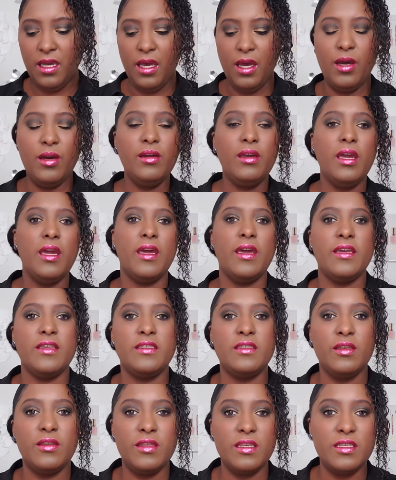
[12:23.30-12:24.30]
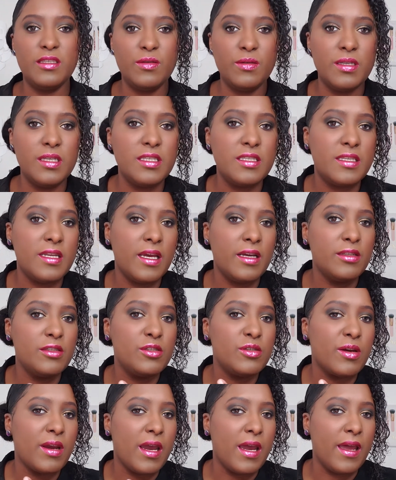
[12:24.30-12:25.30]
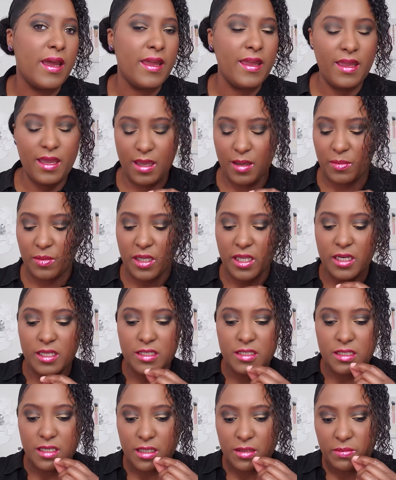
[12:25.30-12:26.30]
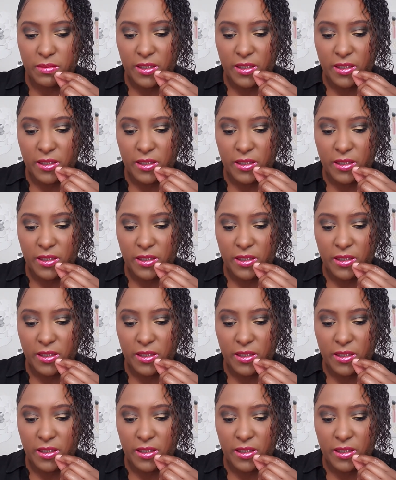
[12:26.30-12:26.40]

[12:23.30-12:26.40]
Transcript: Okay, so this one's now dry. I'm going to start